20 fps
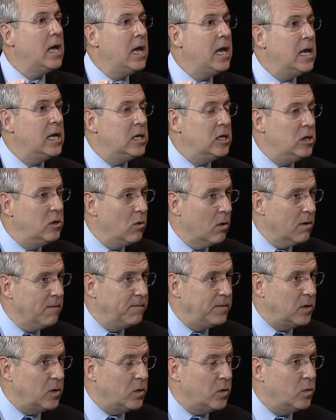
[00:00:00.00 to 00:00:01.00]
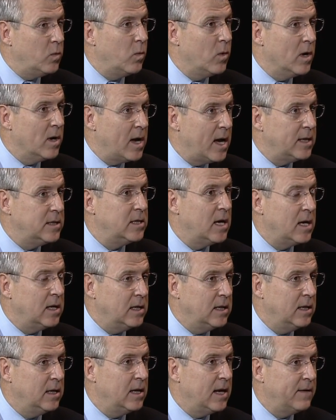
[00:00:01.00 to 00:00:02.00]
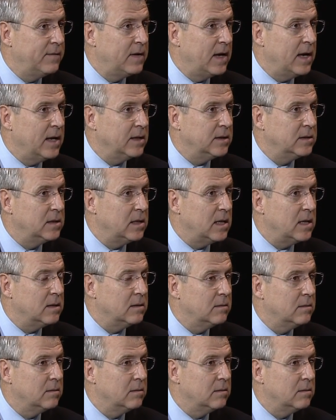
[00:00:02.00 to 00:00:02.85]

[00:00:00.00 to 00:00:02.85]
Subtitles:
In your view, we're not done in Afghanistan.